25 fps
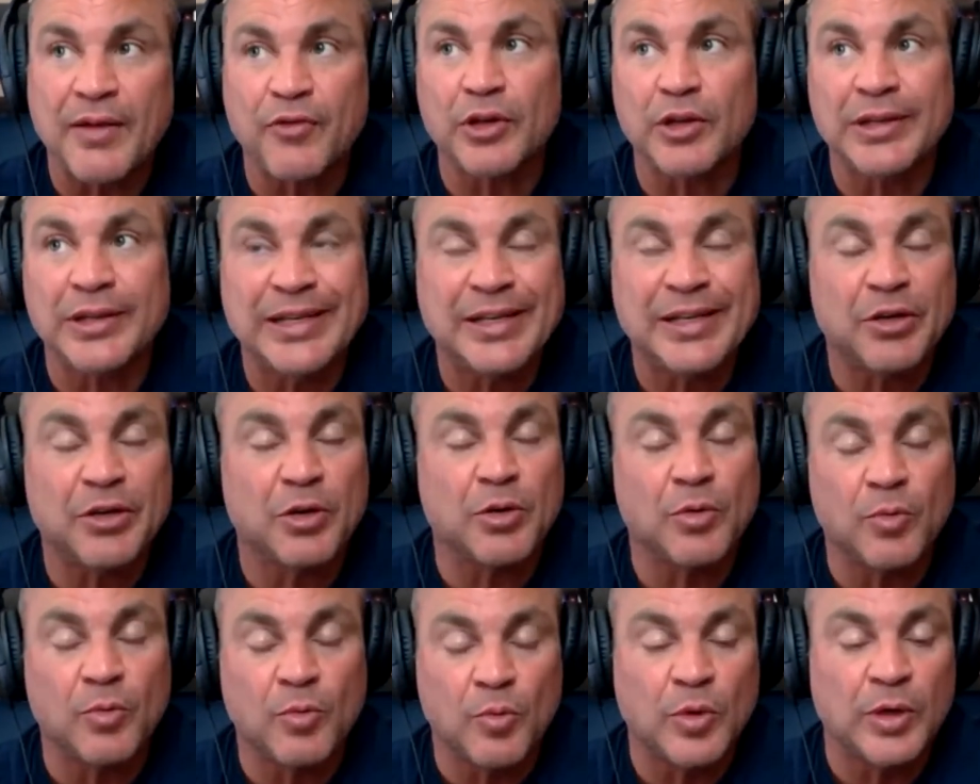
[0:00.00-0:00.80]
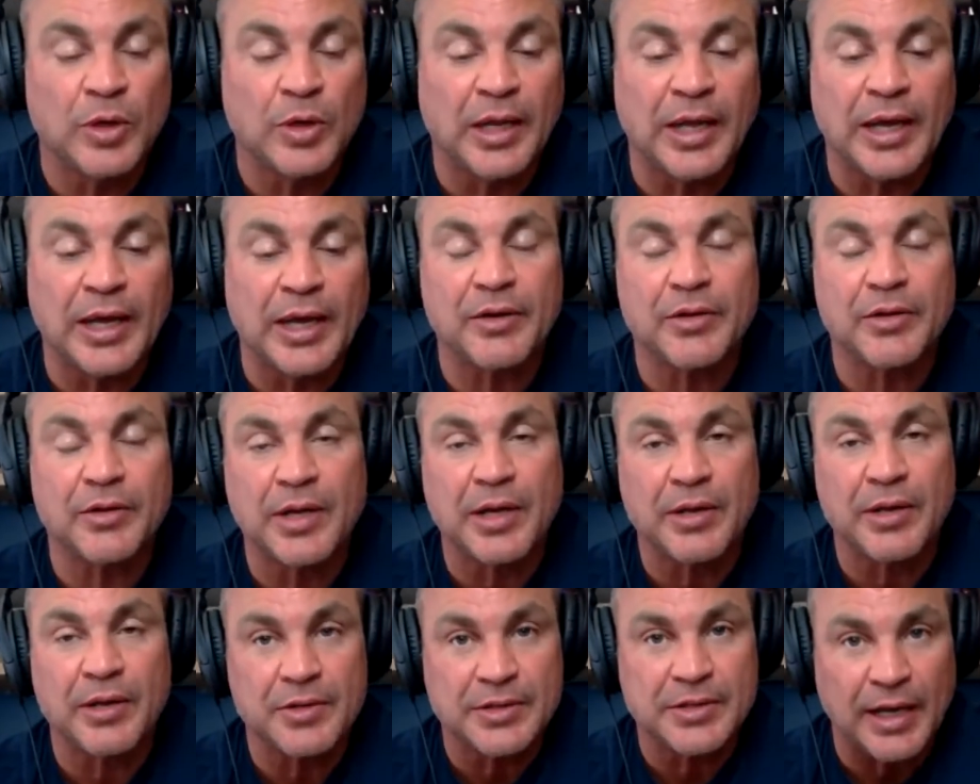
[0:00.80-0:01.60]
leader would lie on
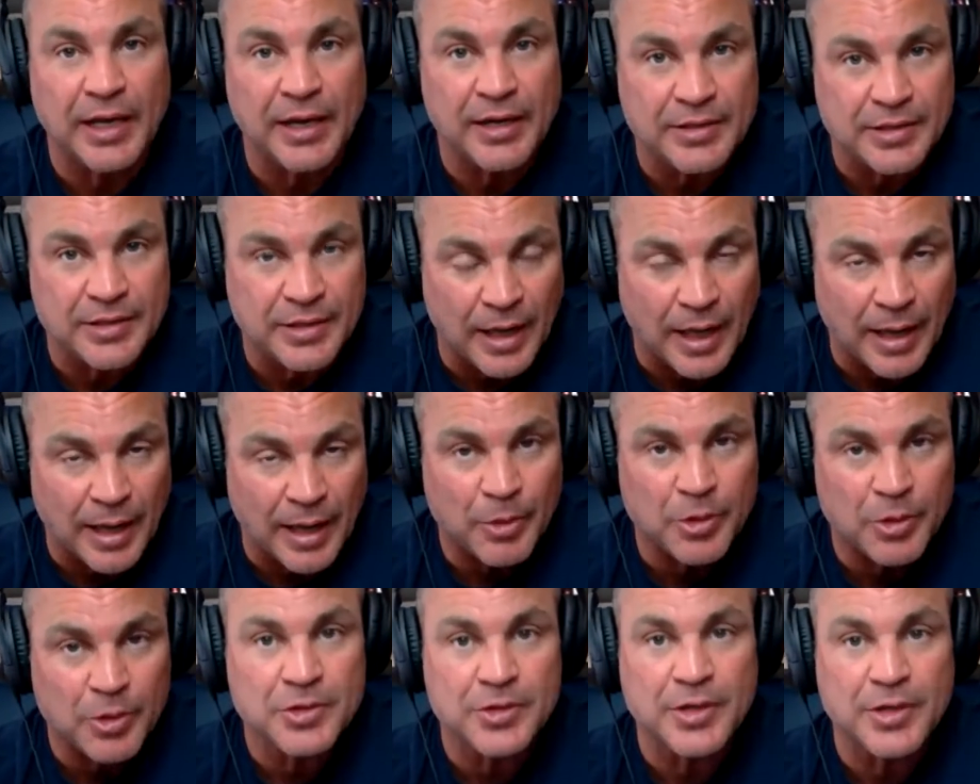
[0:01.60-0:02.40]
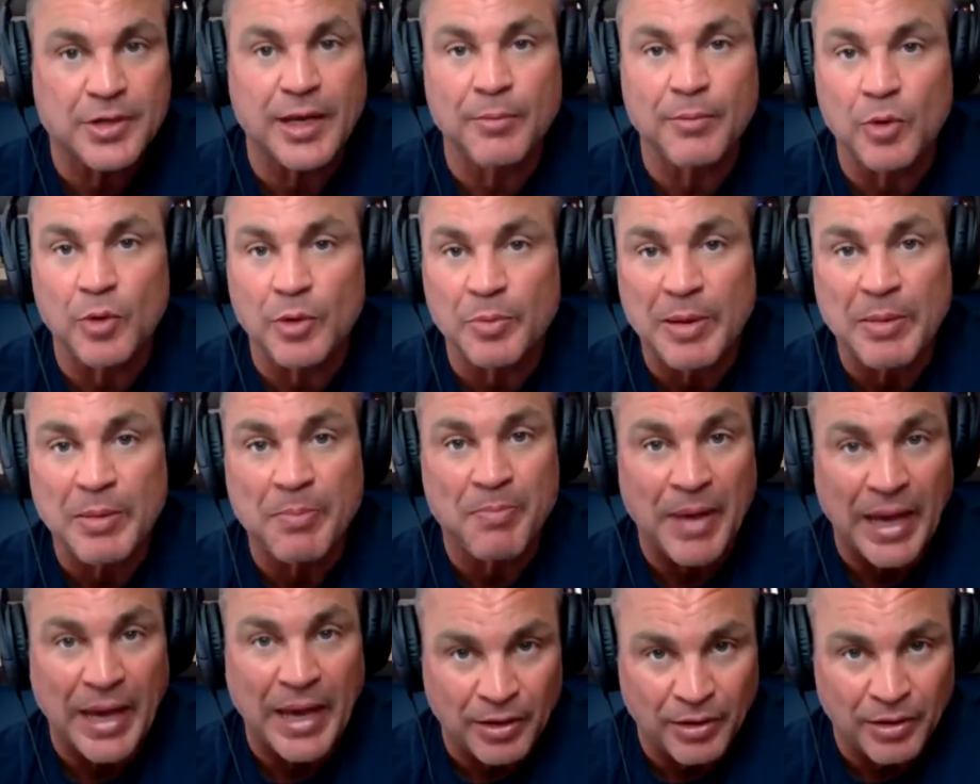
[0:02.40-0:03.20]
the other side of Saddam Hussein would be
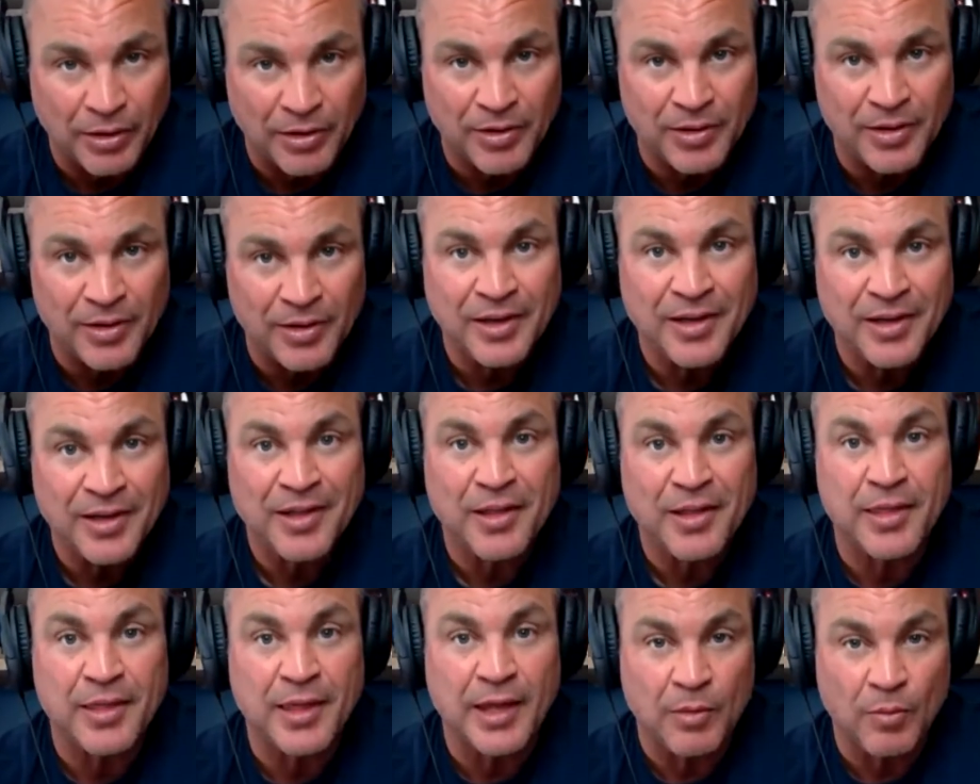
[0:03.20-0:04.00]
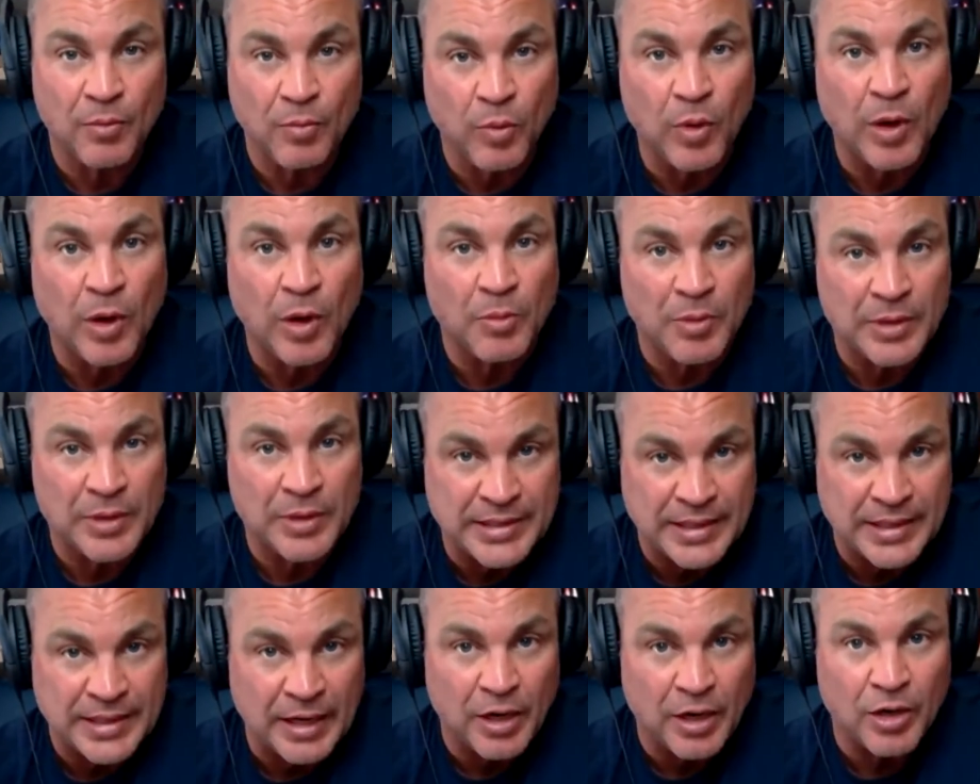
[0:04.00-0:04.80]
better than what
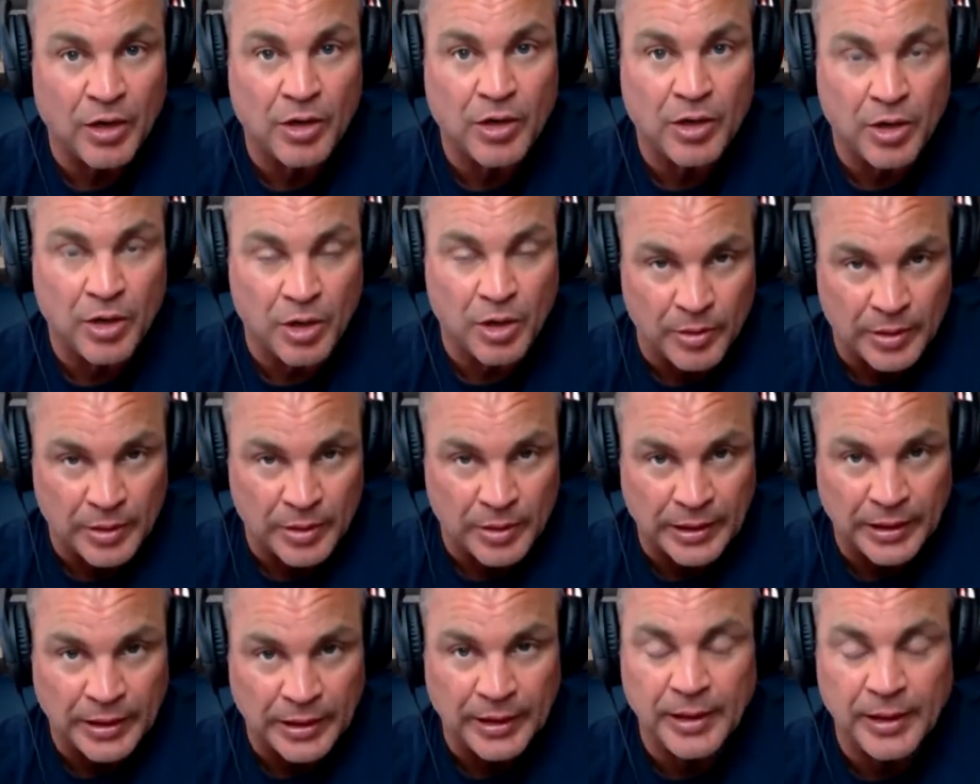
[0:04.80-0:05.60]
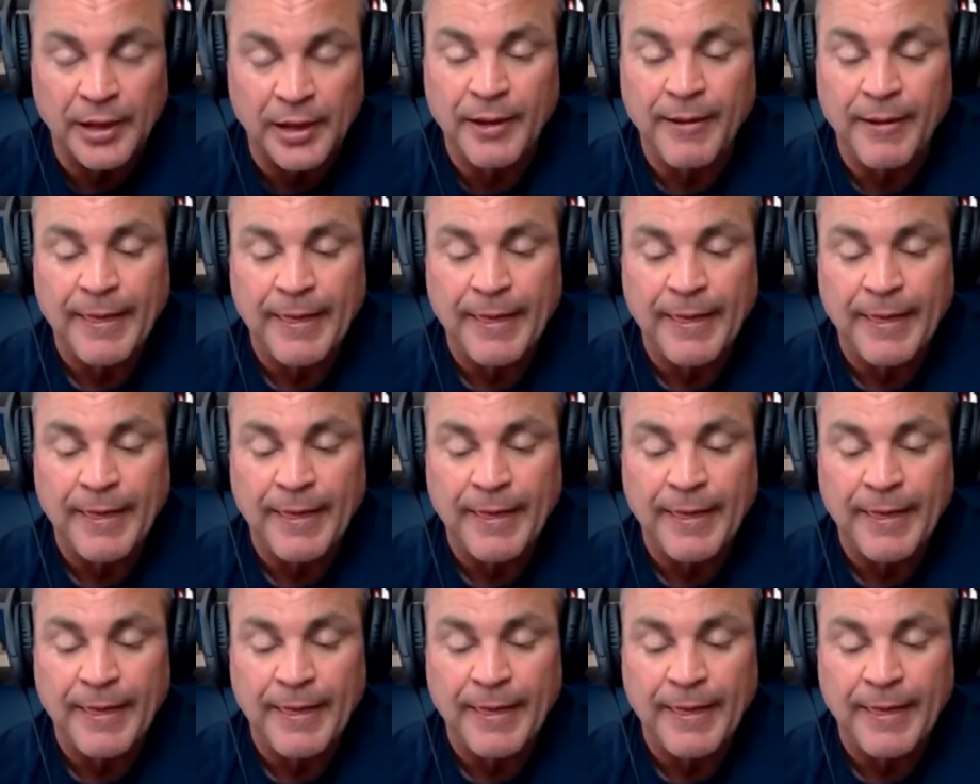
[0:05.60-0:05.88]
was there currently.